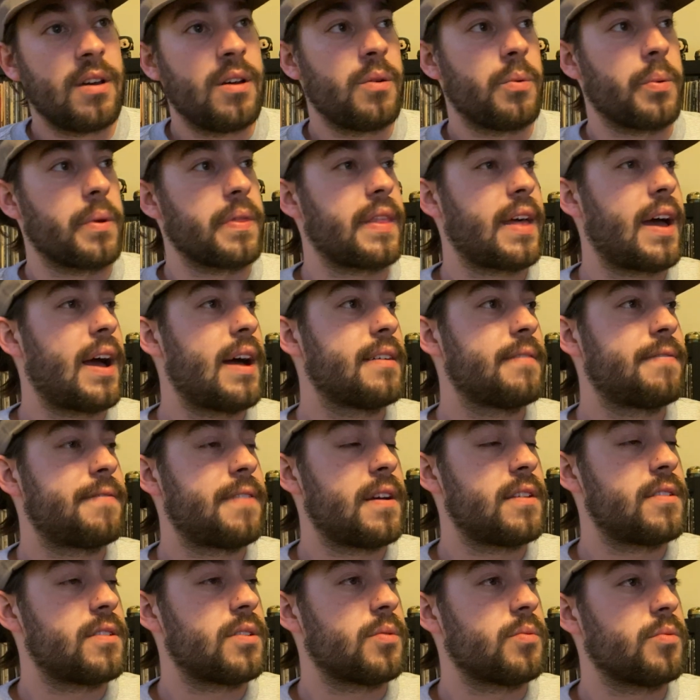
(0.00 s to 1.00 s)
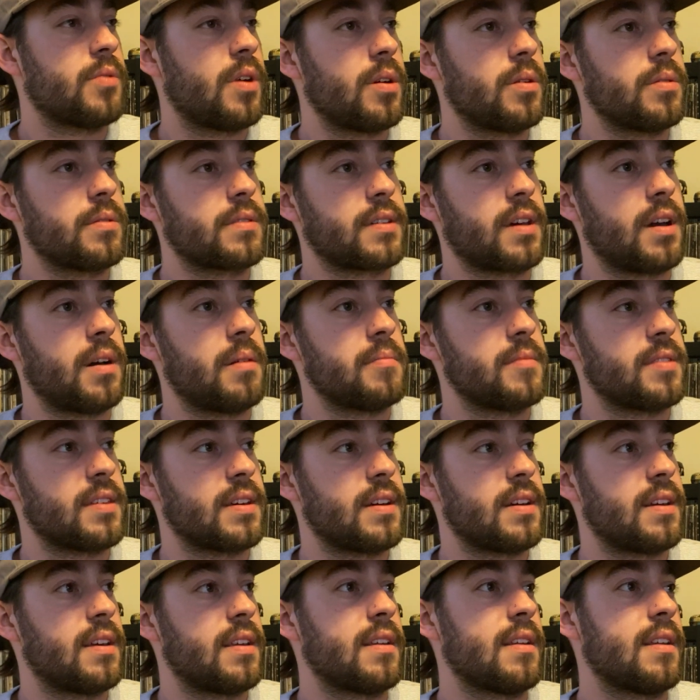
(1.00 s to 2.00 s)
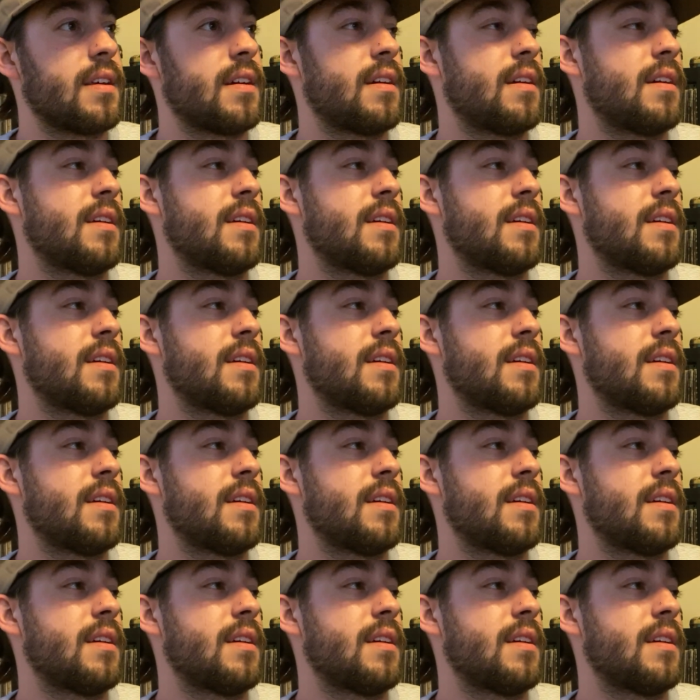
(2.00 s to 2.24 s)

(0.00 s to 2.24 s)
When that Fender Rhodes comes in,